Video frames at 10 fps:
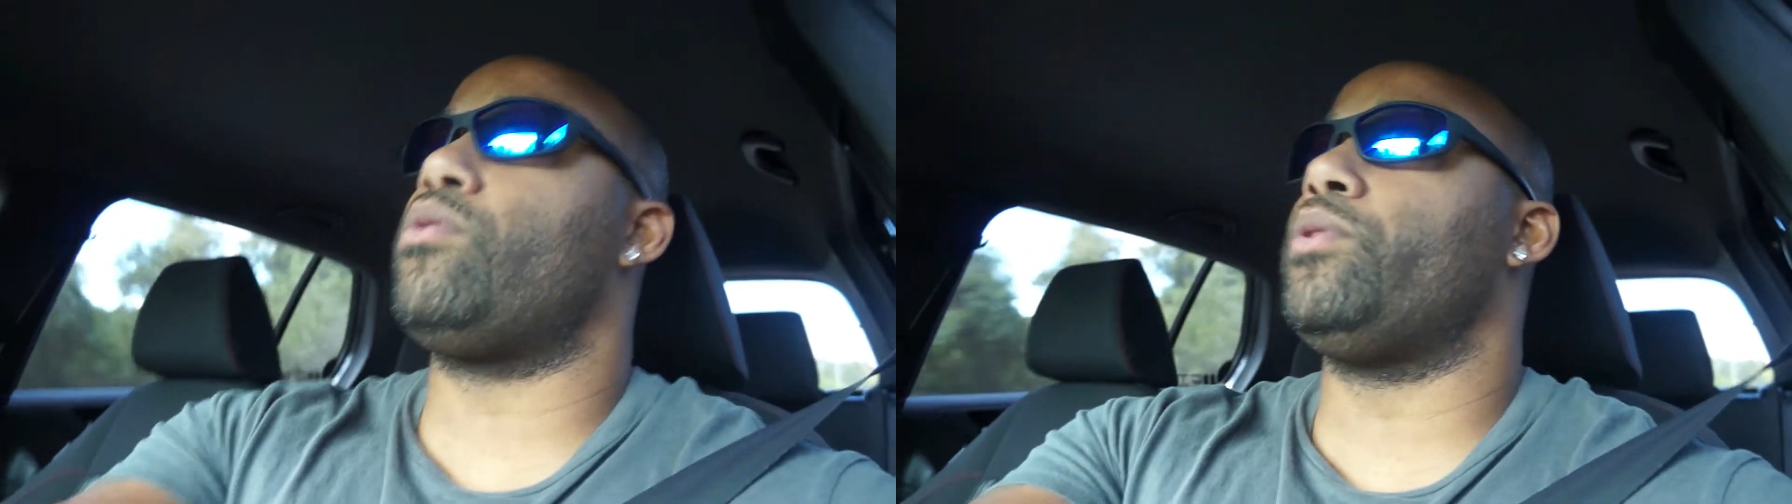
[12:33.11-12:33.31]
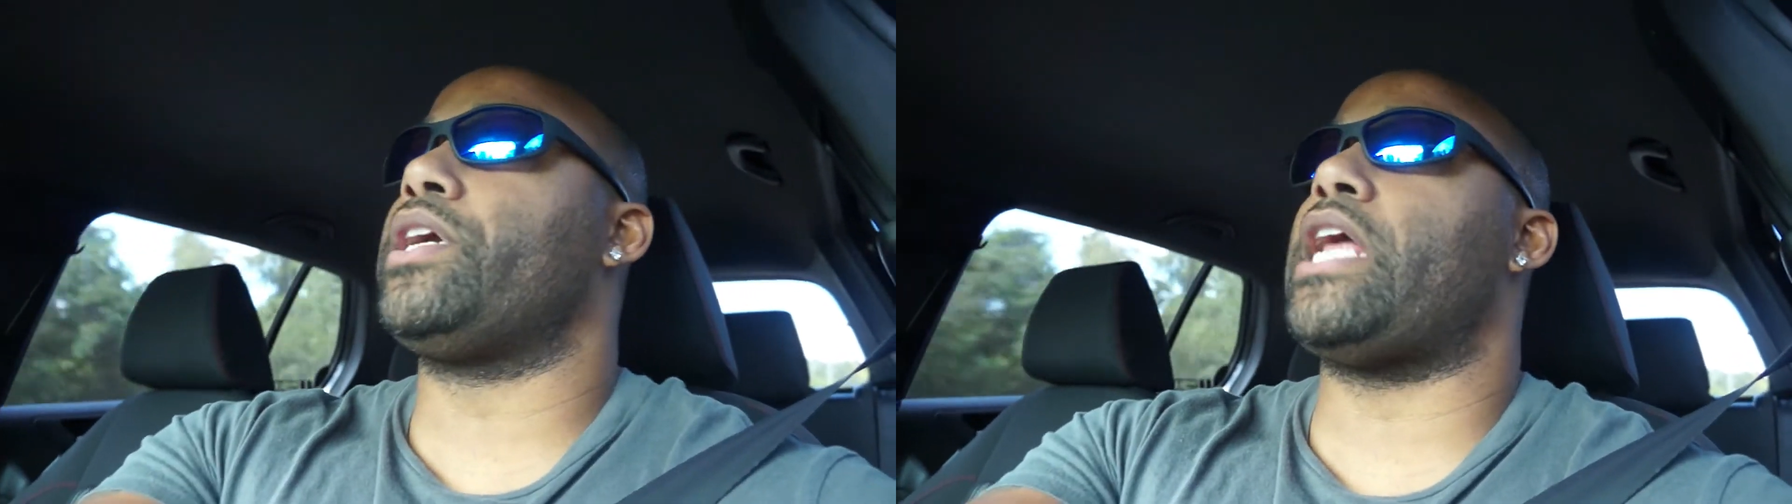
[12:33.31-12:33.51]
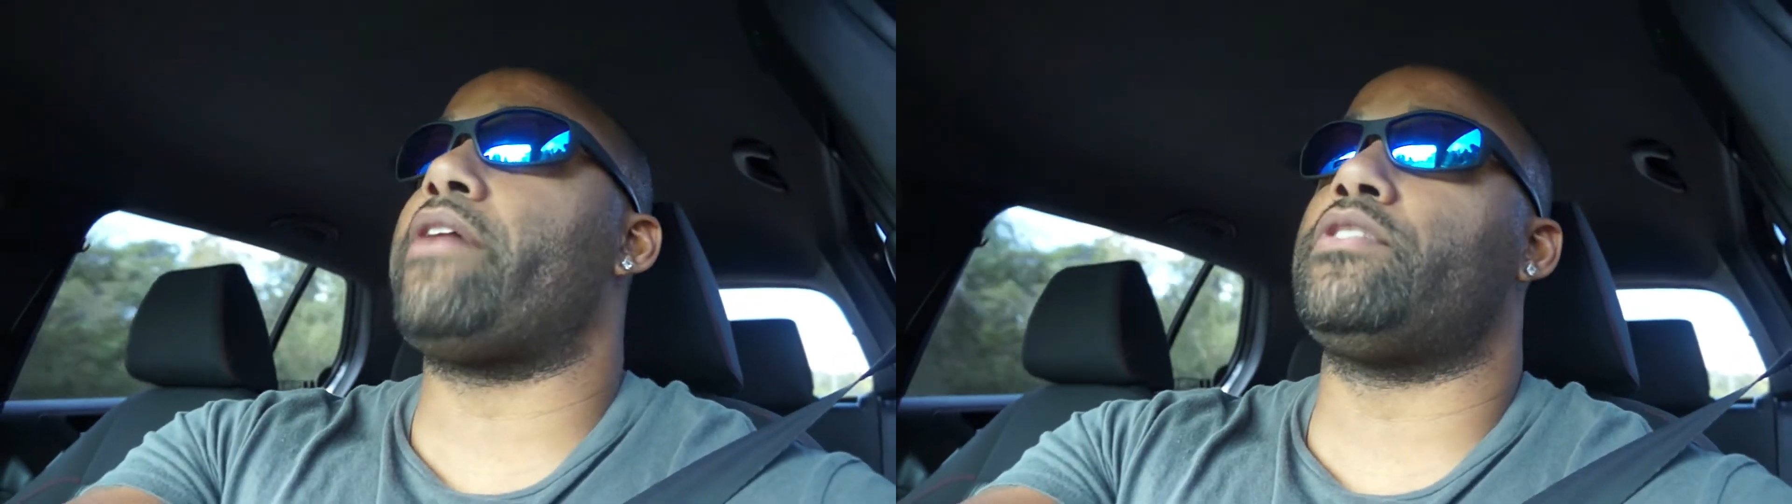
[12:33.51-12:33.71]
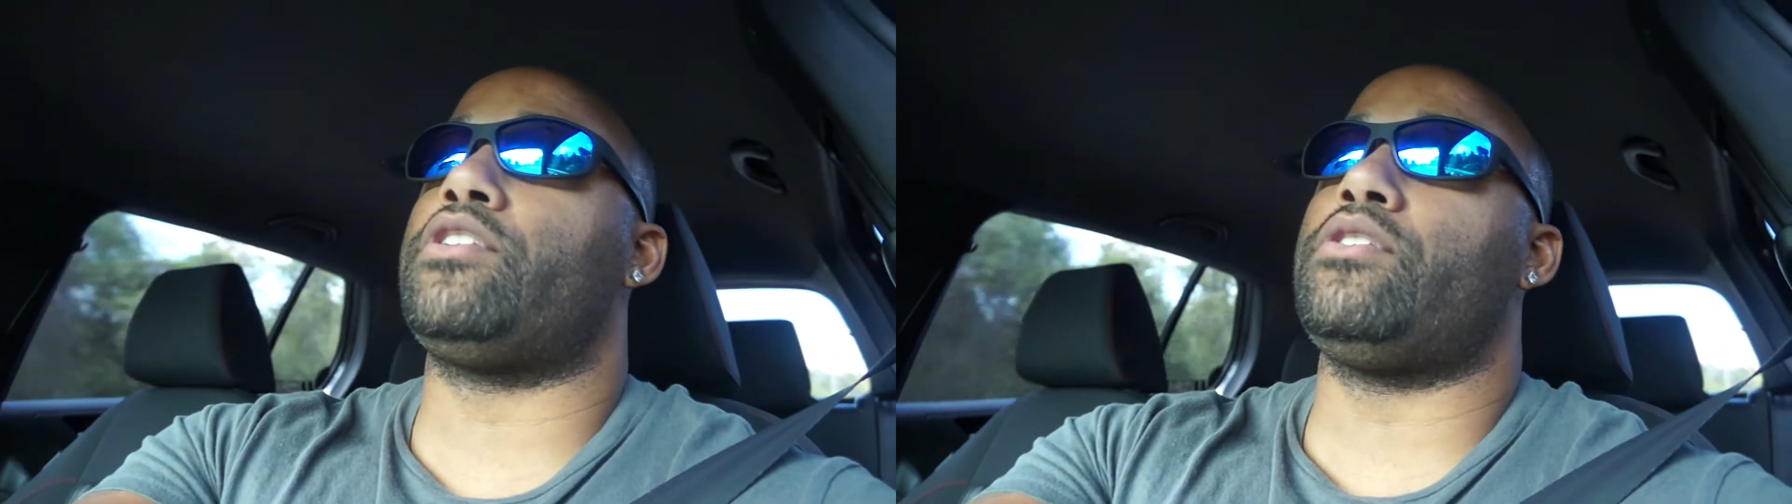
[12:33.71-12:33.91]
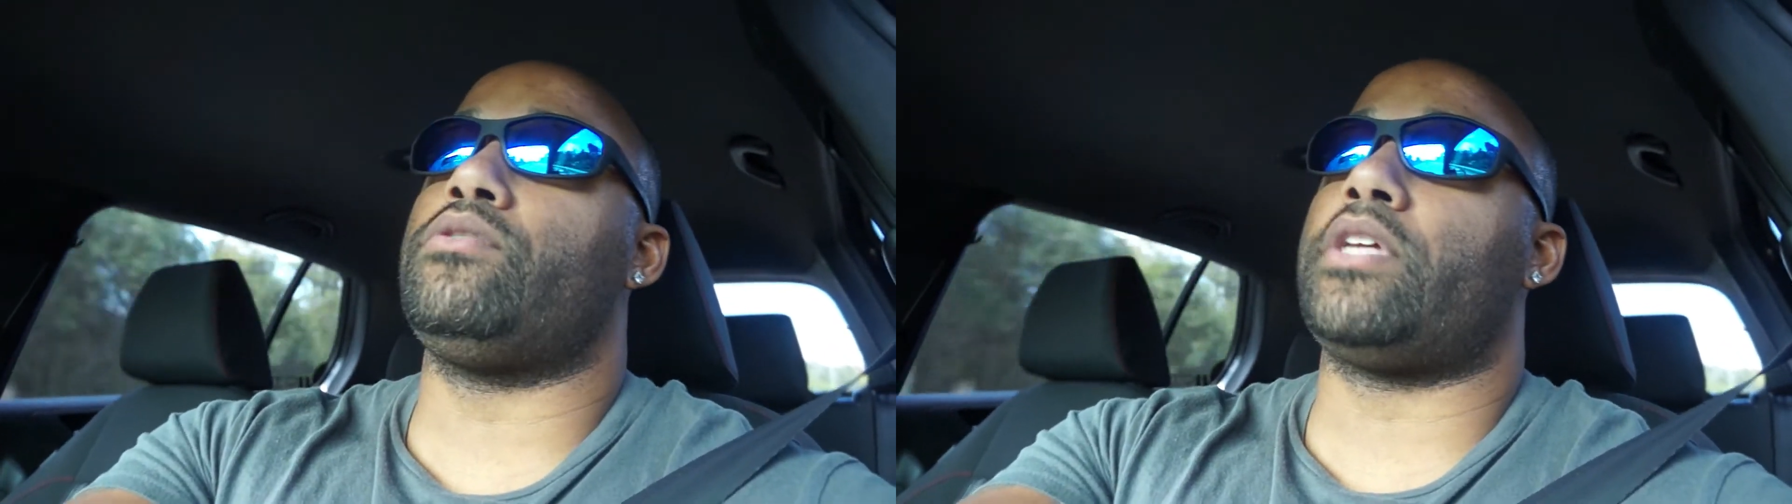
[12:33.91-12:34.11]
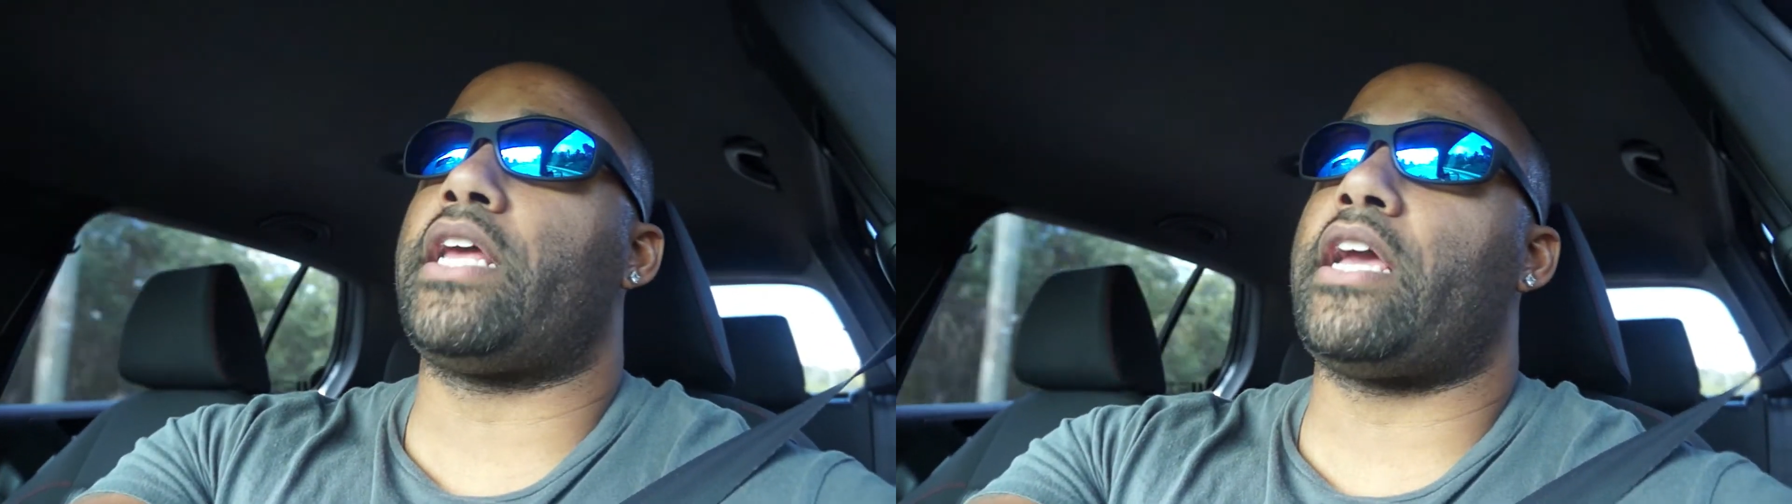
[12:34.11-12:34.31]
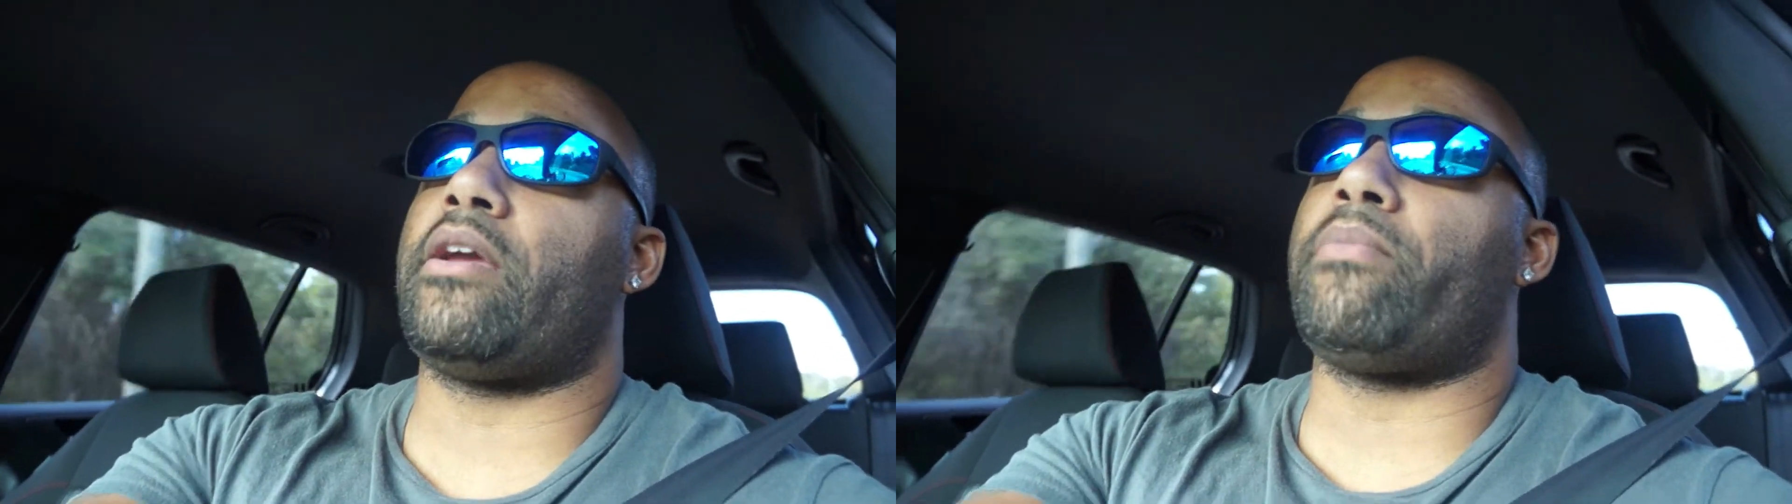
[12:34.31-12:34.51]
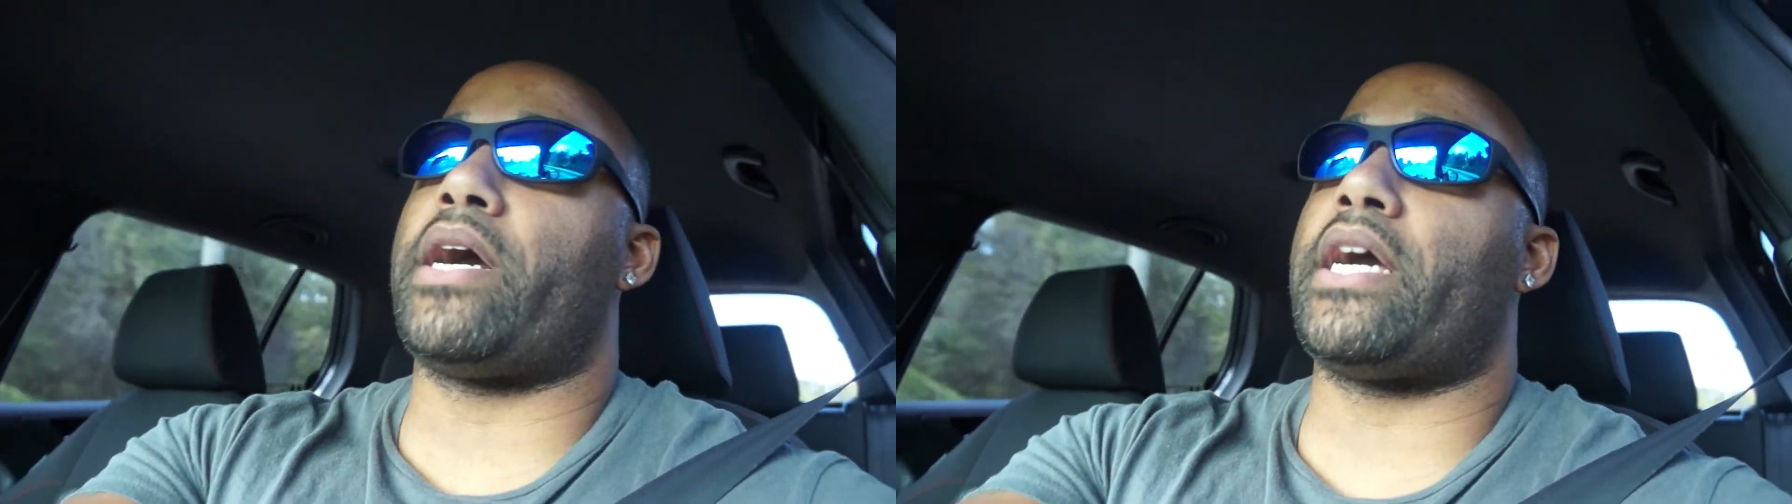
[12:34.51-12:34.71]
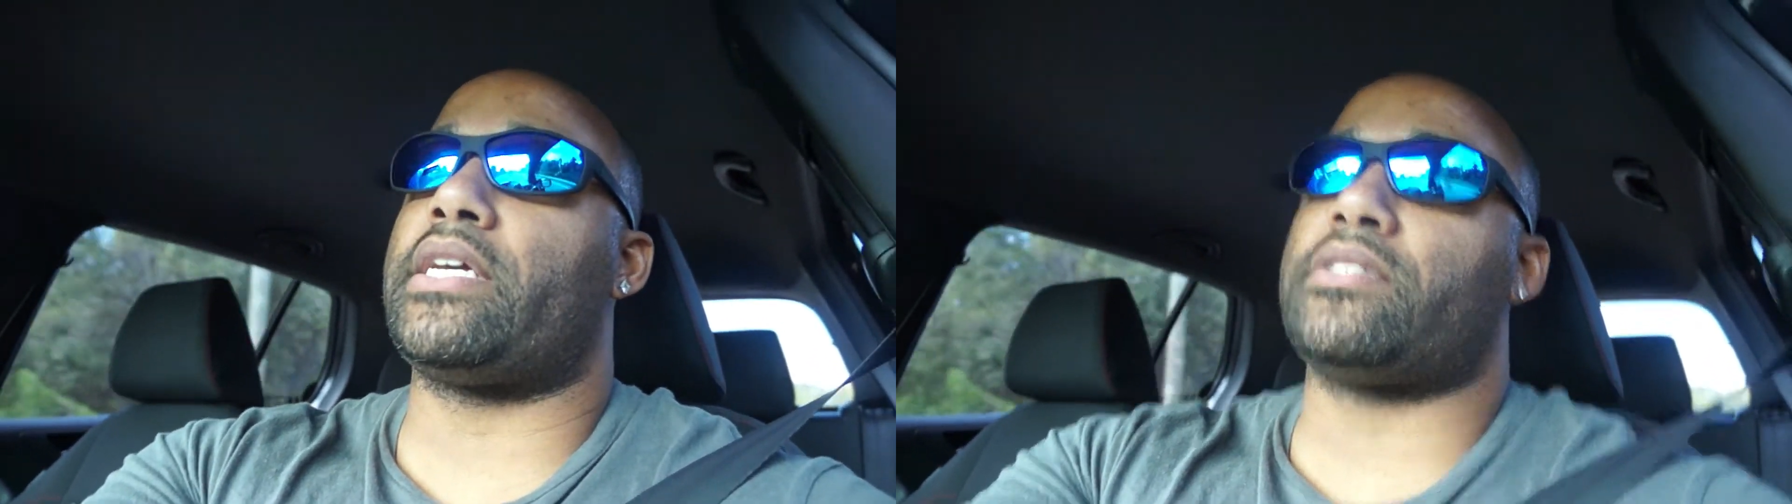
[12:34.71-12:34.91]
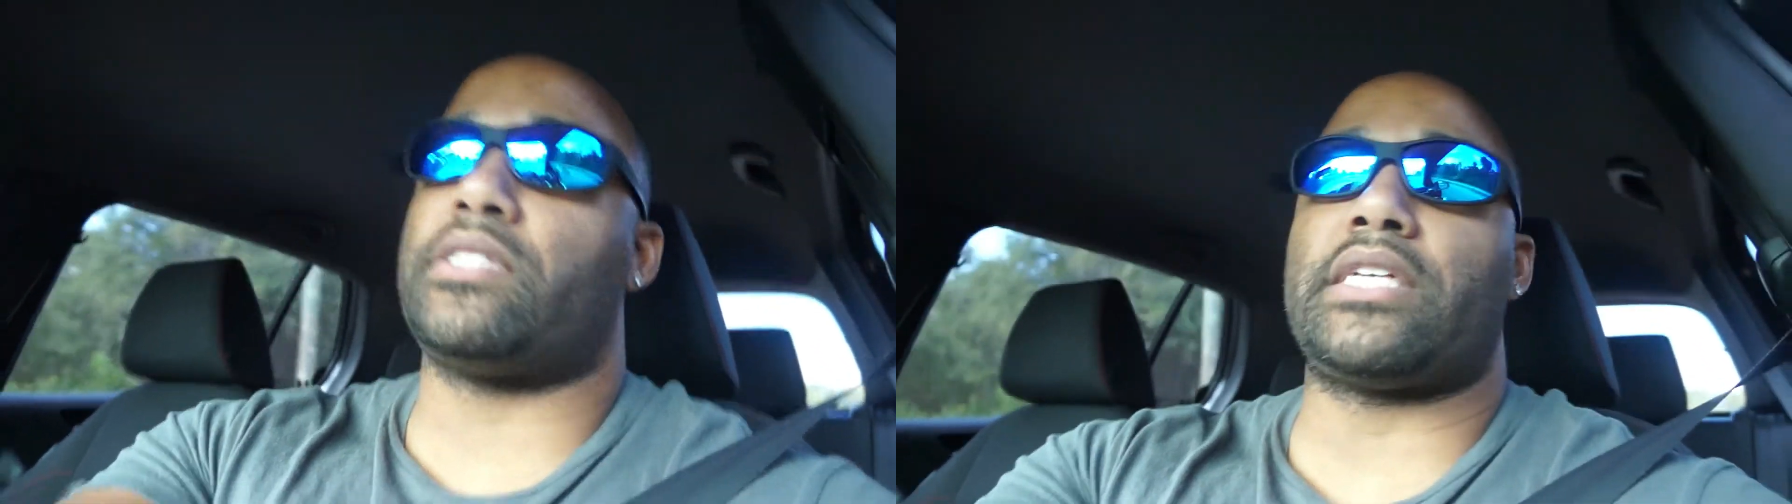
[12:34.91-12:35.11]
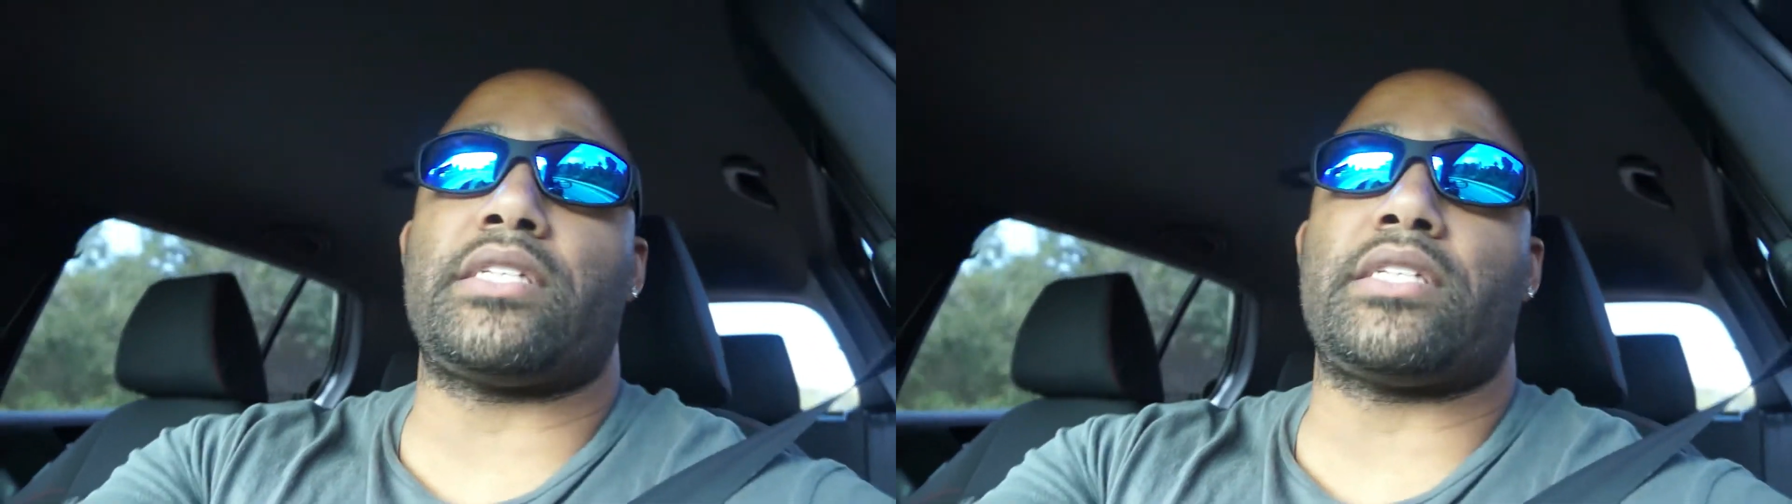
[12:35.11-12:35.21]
we can have it to you today by 6